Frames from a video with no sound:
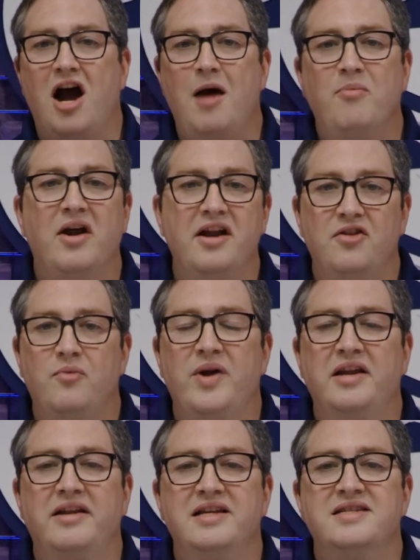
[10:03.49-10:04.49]
operating the
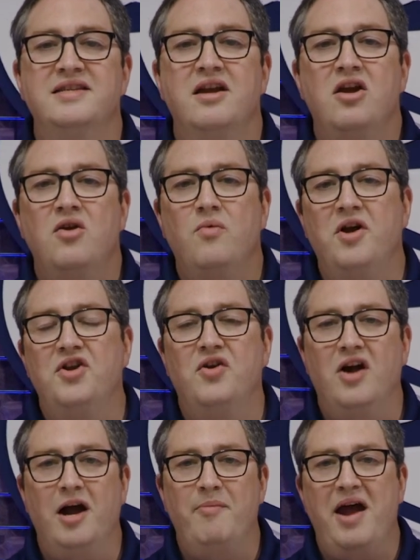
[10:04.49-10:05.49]
windlass when
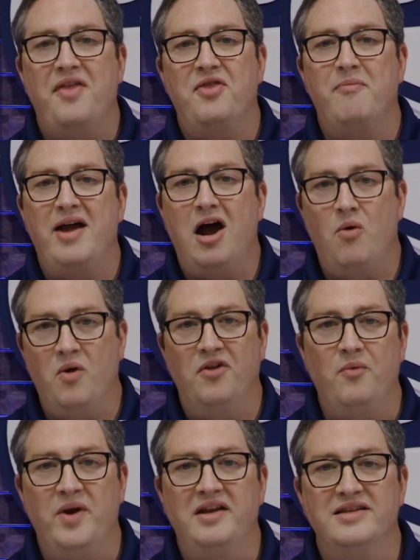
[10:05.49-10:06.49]
you're up at the bow where
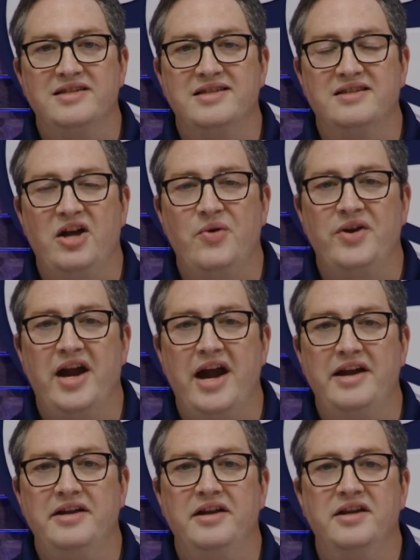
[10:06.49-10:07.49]
the windlass is
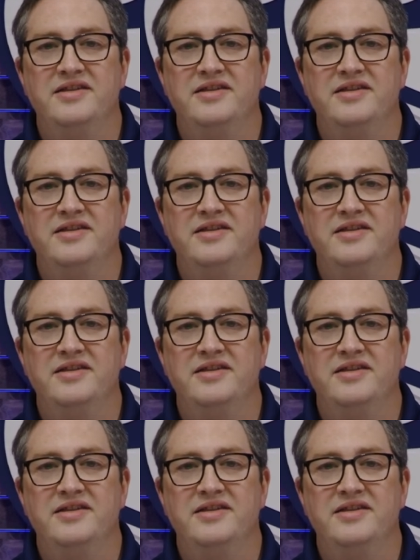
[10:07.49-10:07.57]
located.